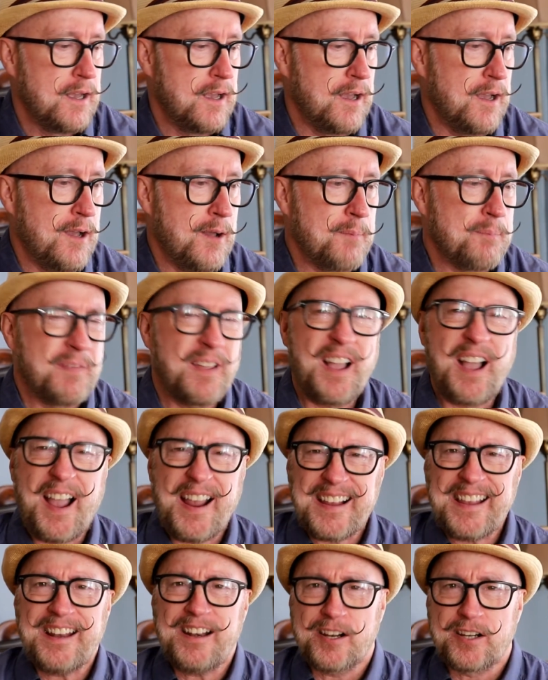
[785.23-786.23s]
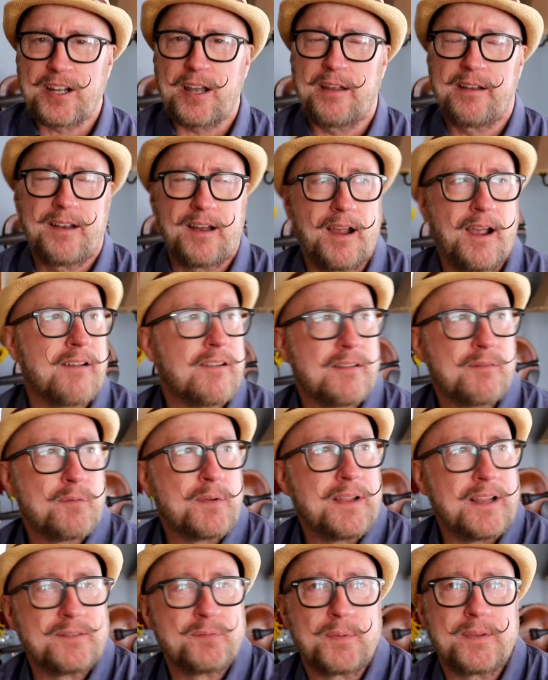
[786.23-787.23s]
I get, and I
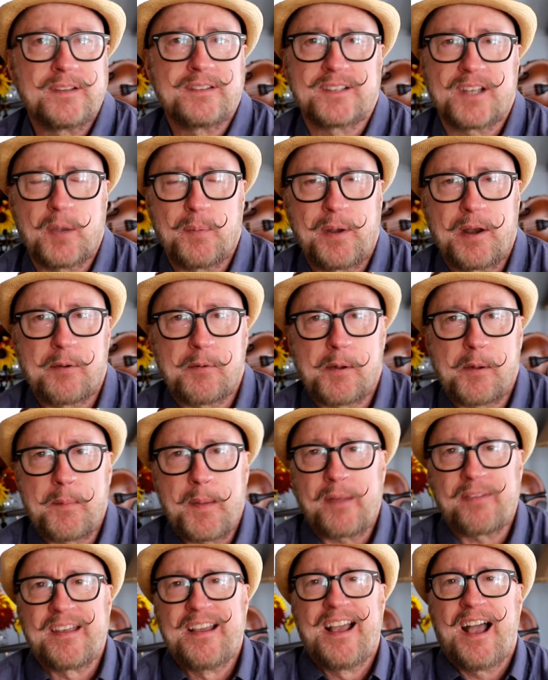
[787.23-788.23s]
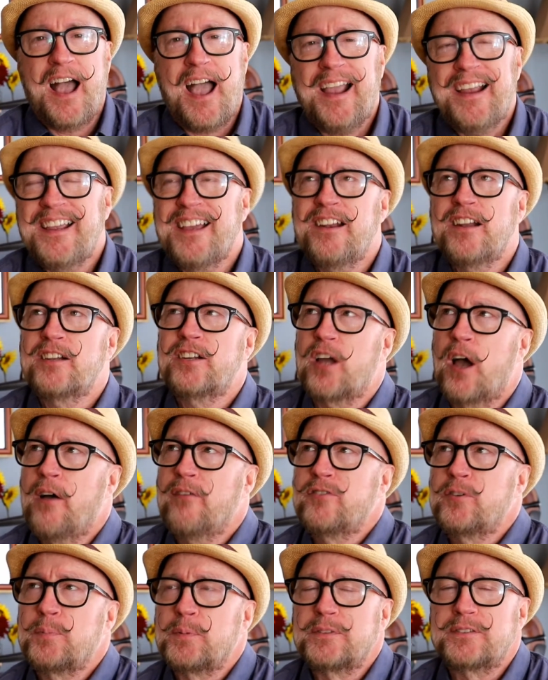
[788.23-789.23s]
realize when this is coming out of my mouth, I get
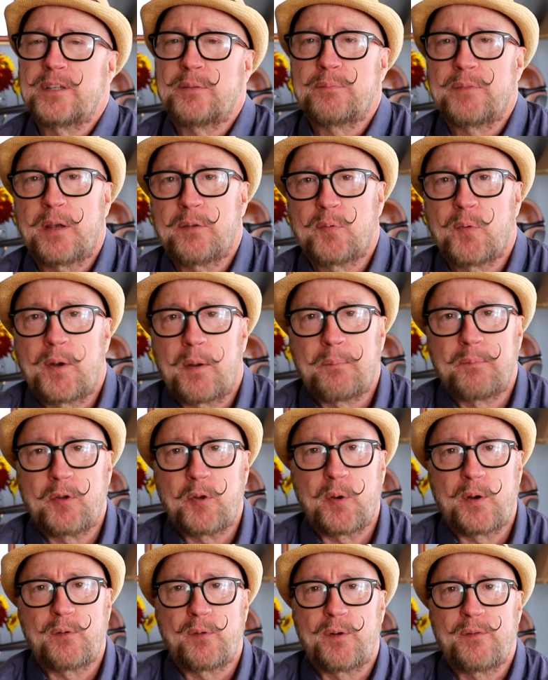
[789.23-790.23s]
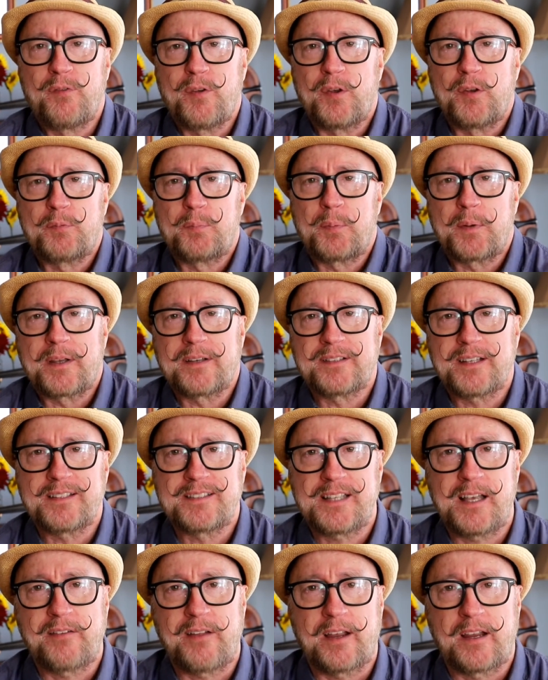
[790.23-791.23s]
uncomfortable sometimes when I'm doing reviews because I
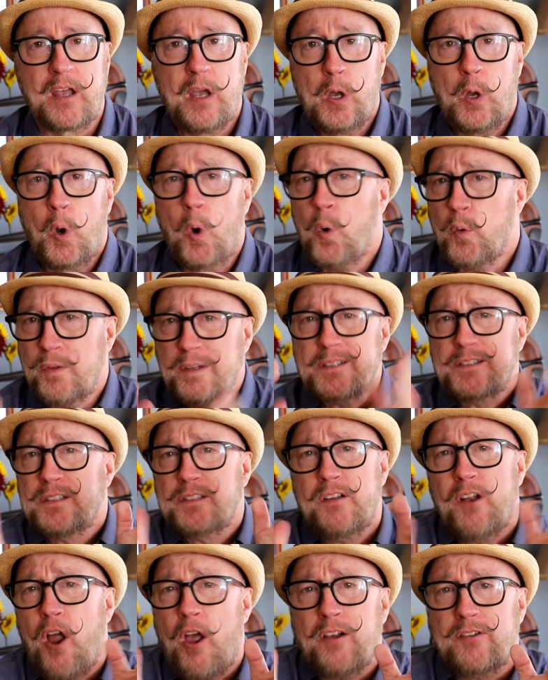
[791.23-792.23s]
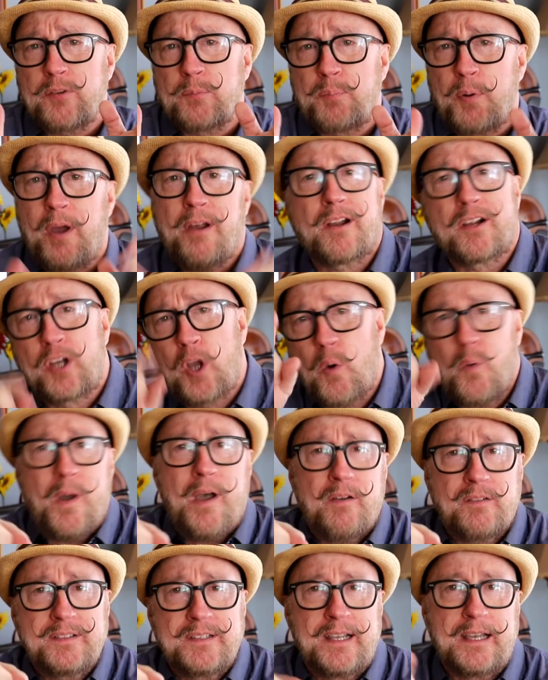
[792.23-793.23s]
sound like, oh, this is an awesome product, go
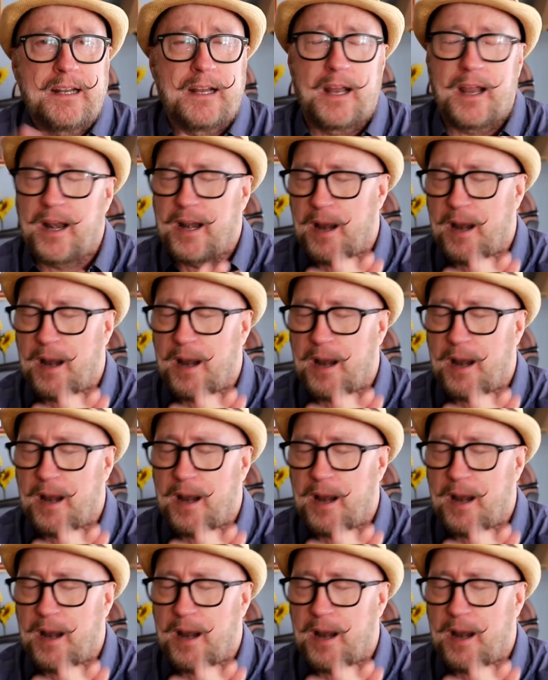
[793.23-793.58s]
out and get it.